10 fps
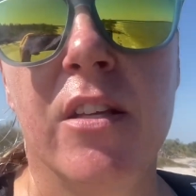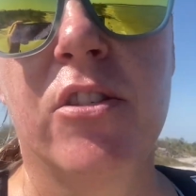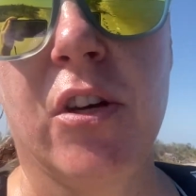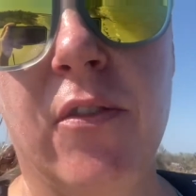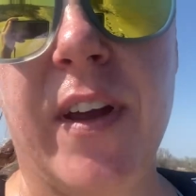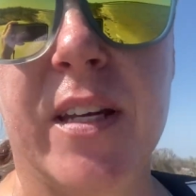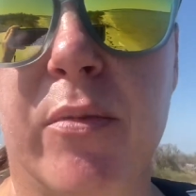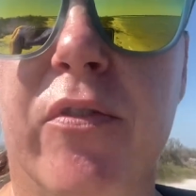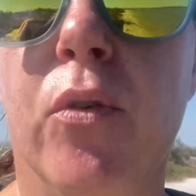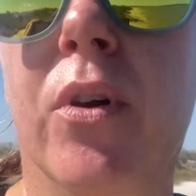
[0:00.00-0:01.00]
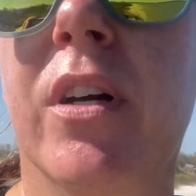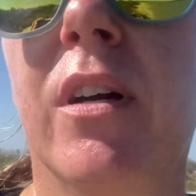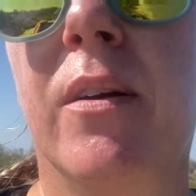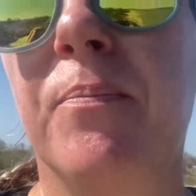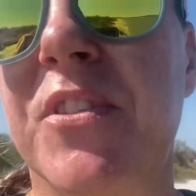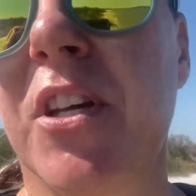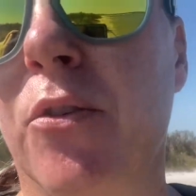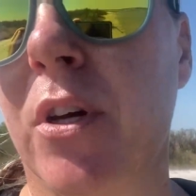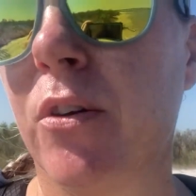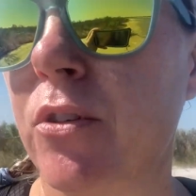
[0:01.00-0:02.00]
surveyed before,
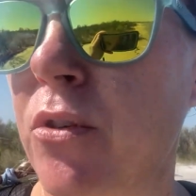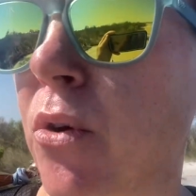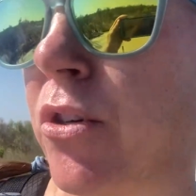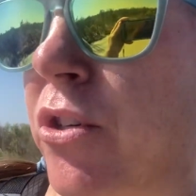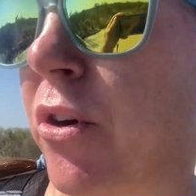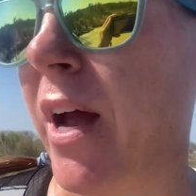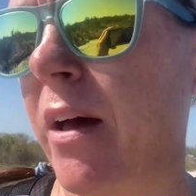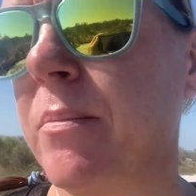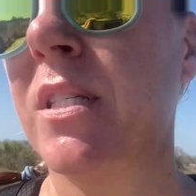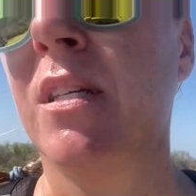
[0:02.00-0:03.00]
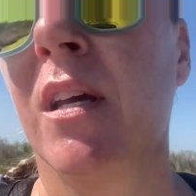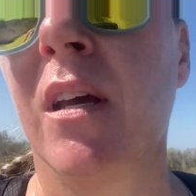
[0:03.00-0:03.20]
so no new horseshoe crabs.